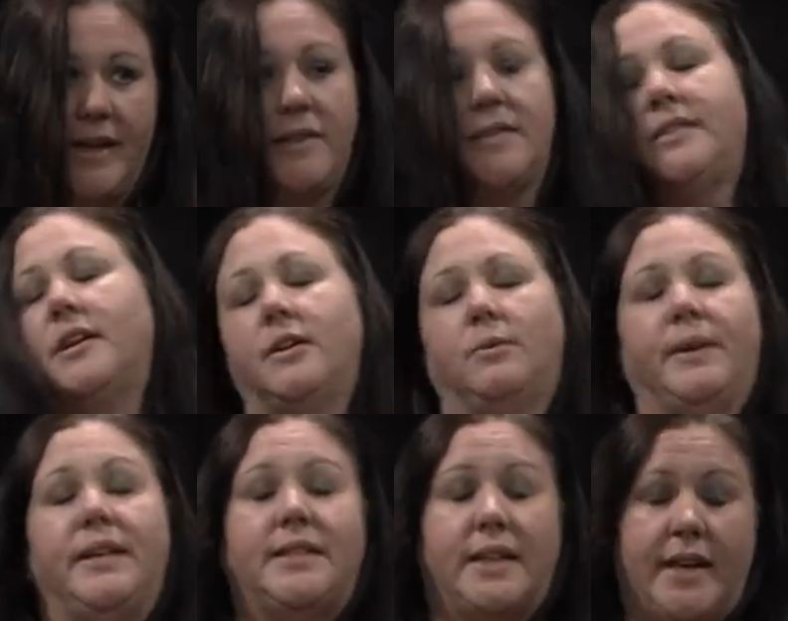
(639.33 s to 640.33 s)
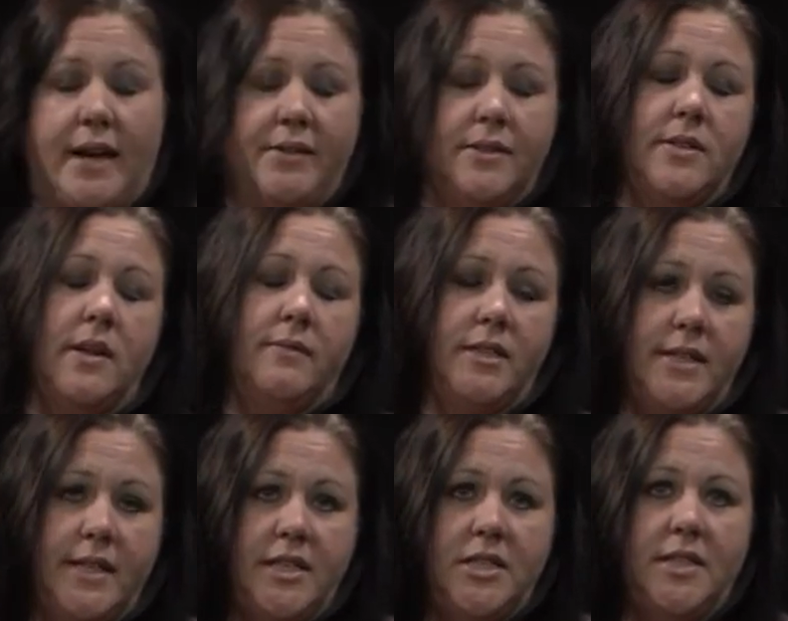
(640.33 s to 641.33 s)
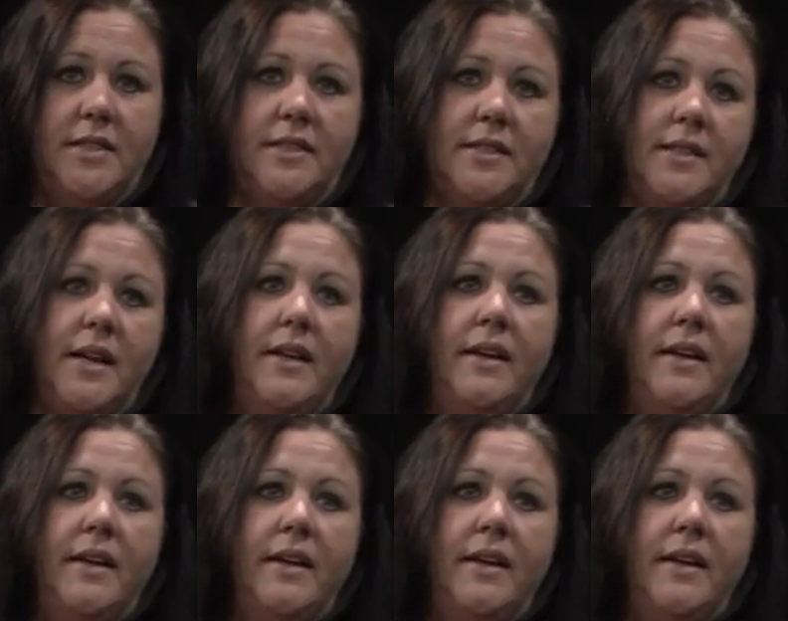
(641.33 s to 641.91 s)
And right. so we did have those conversations.